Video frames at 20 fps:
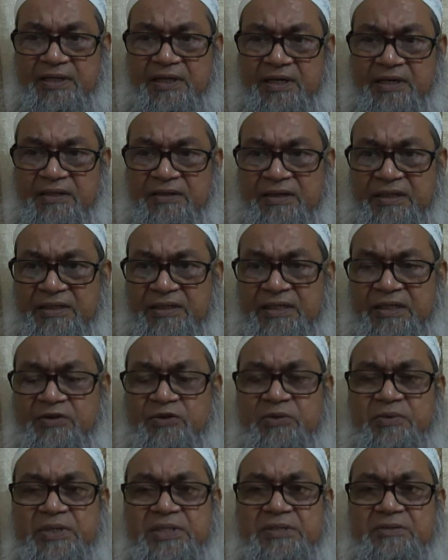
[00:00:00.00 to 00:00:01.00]
at the
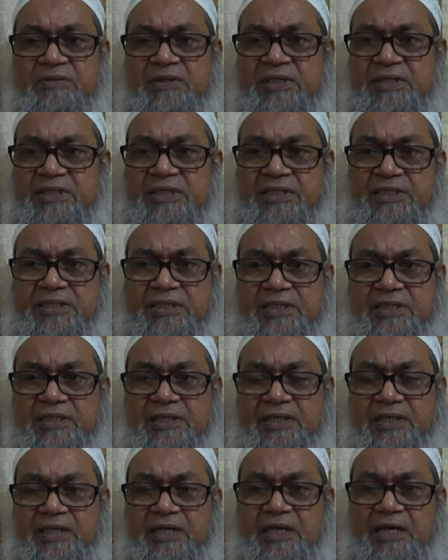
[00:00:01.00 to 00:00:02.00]
neuromuscular junction,
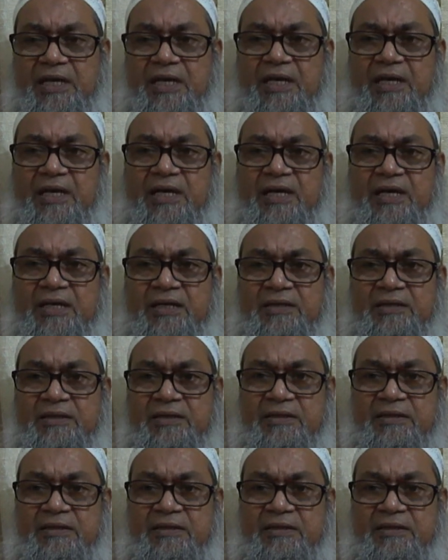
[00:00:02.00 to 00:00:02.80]
and